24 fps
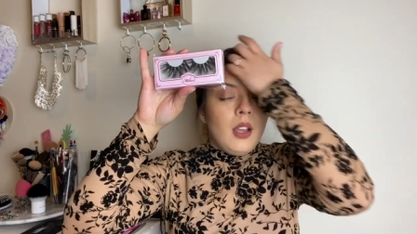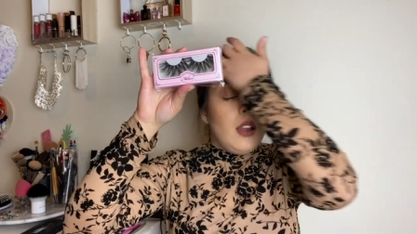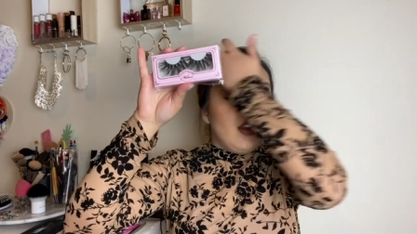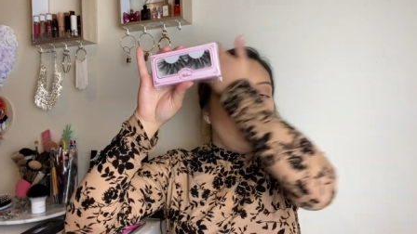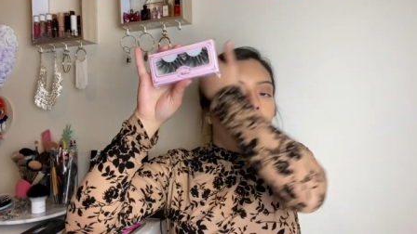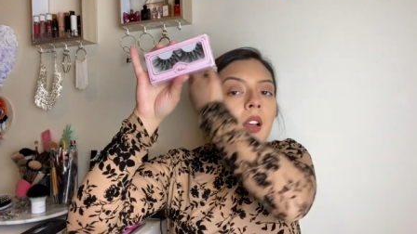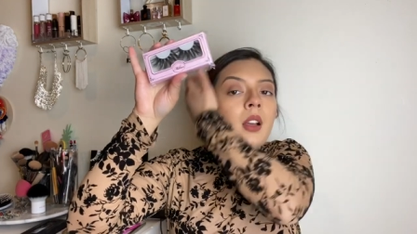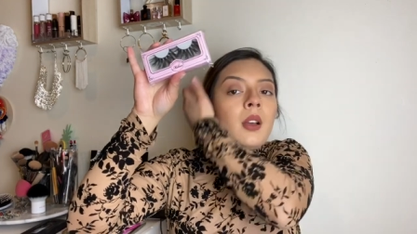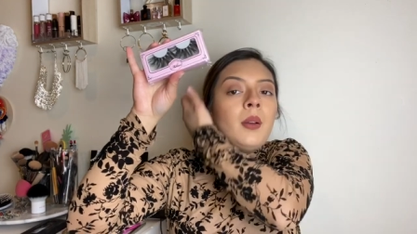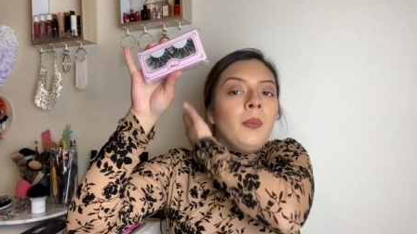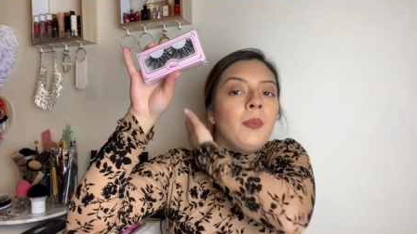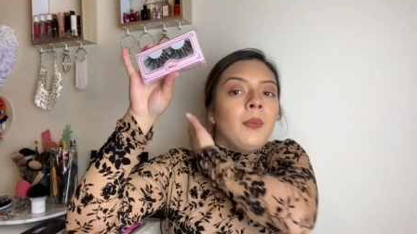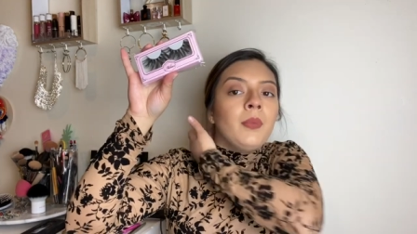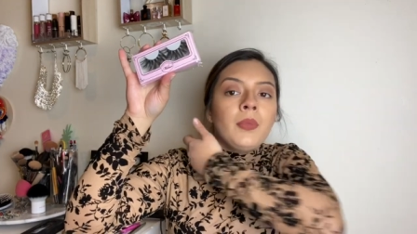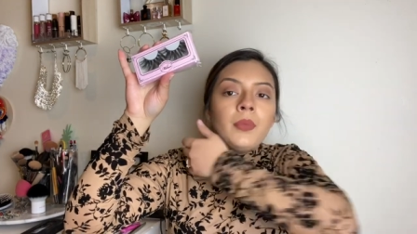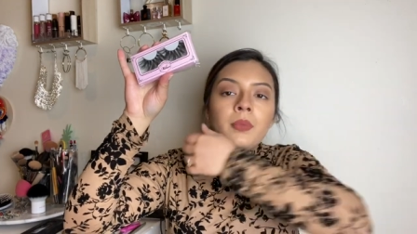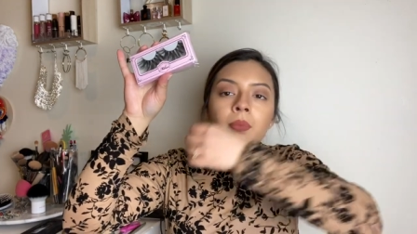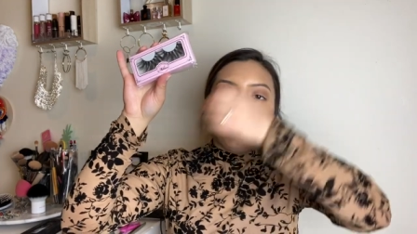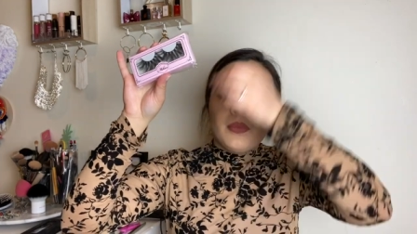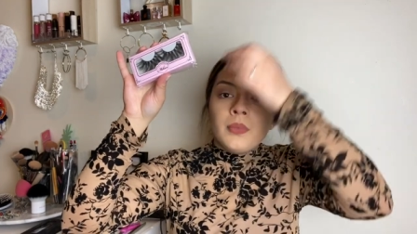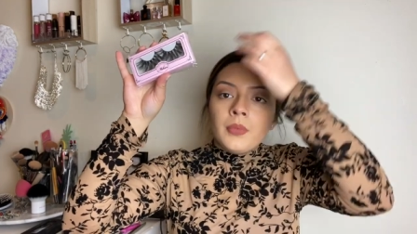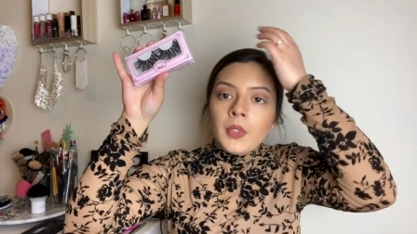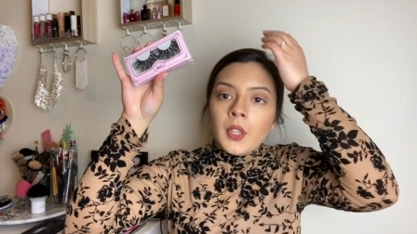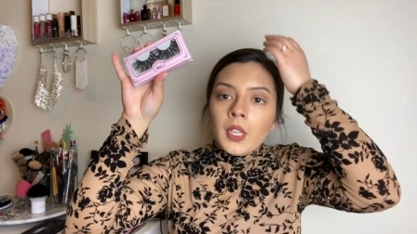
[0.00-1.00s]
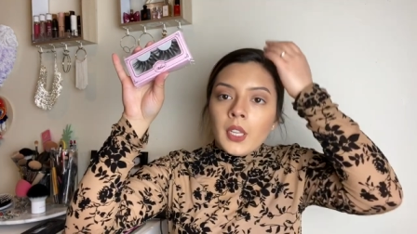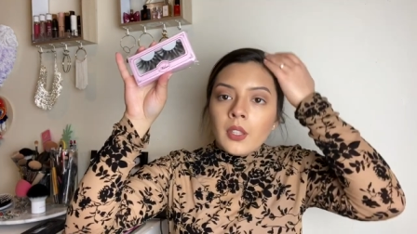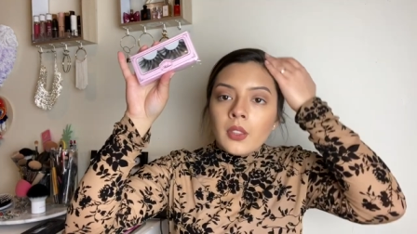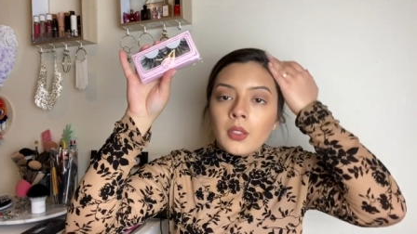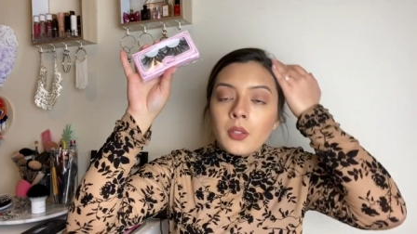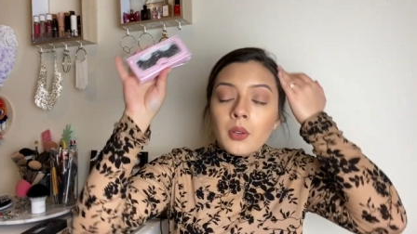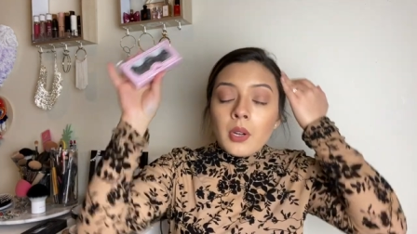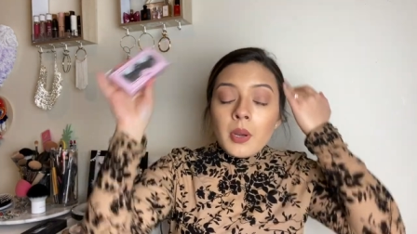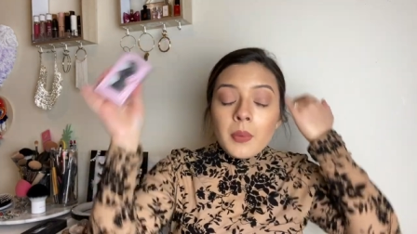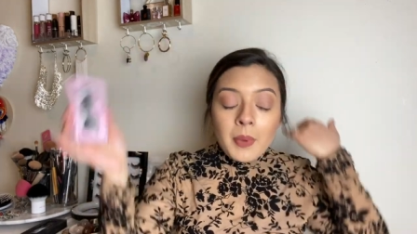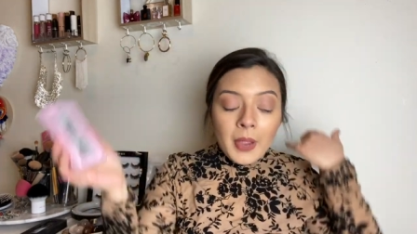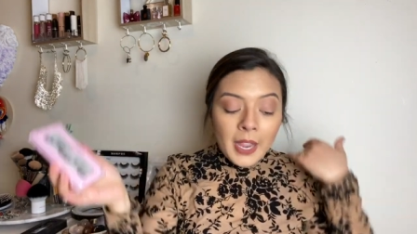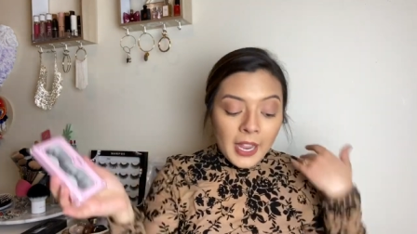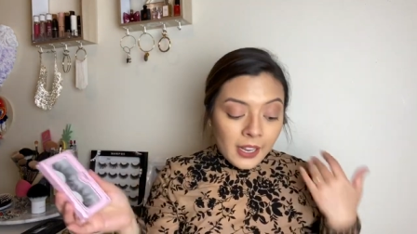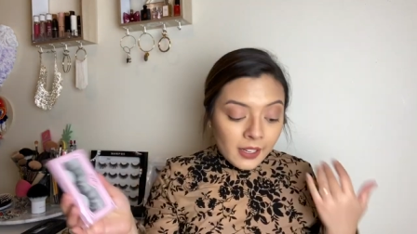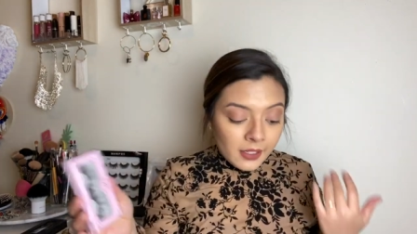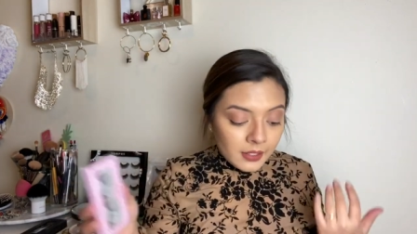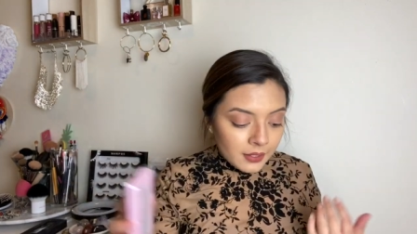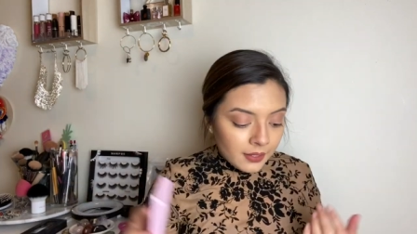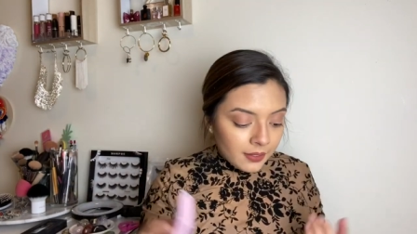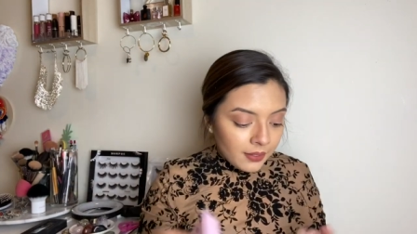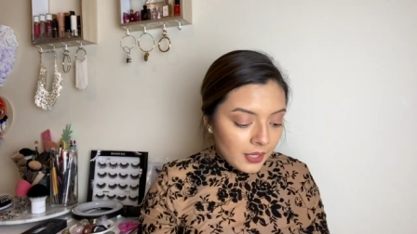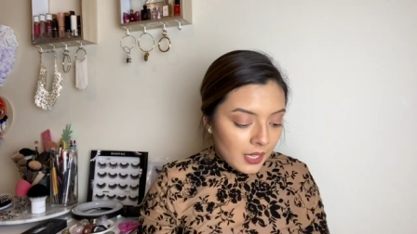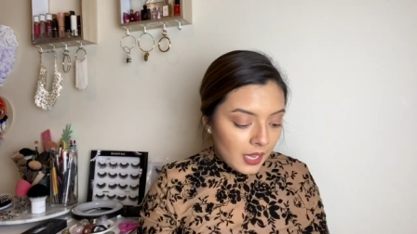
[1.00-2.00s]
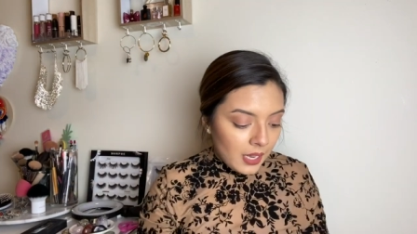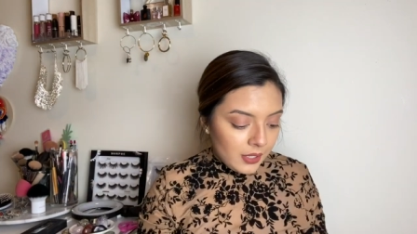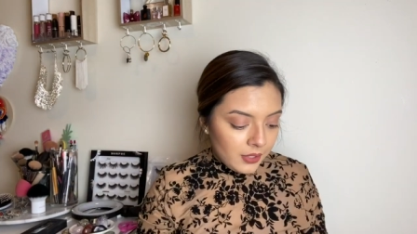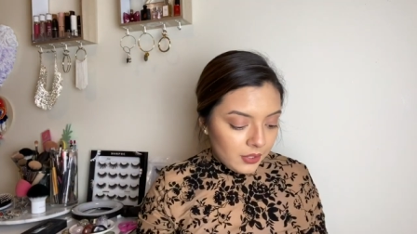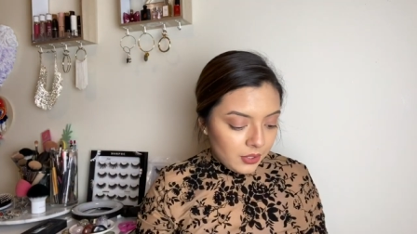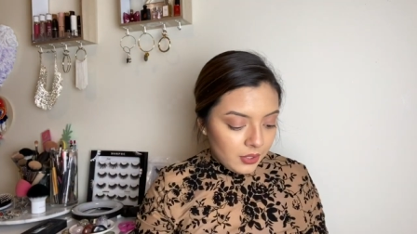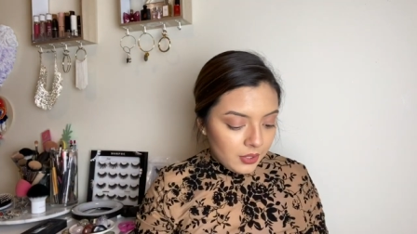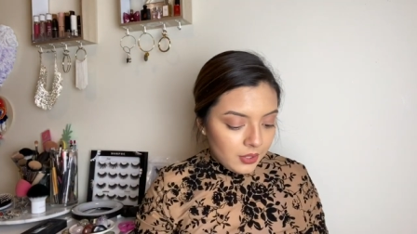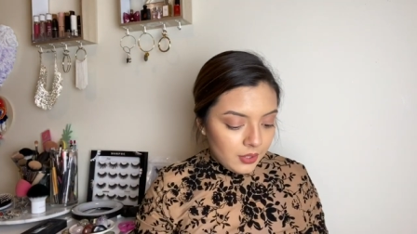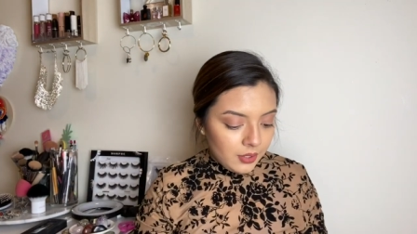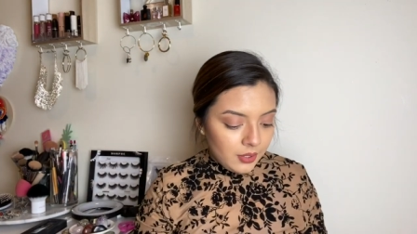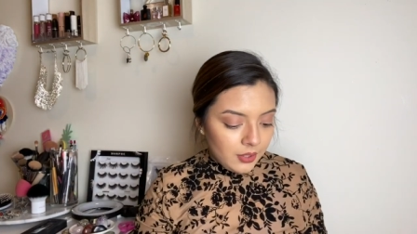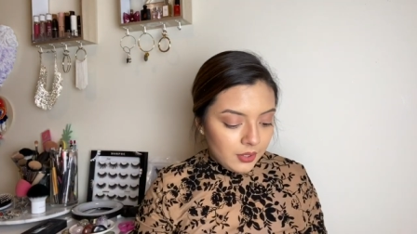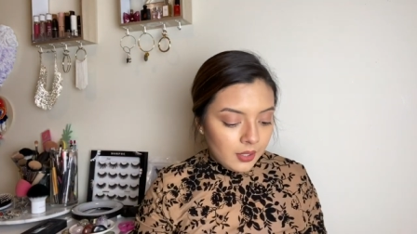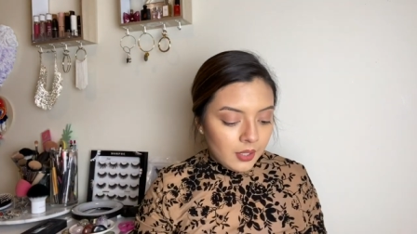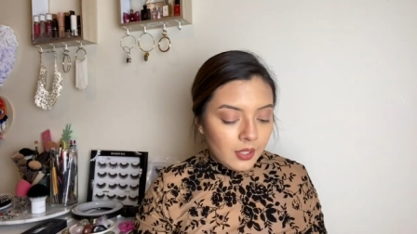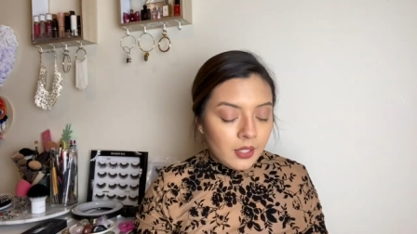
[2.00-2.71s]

um, three packs of lashes,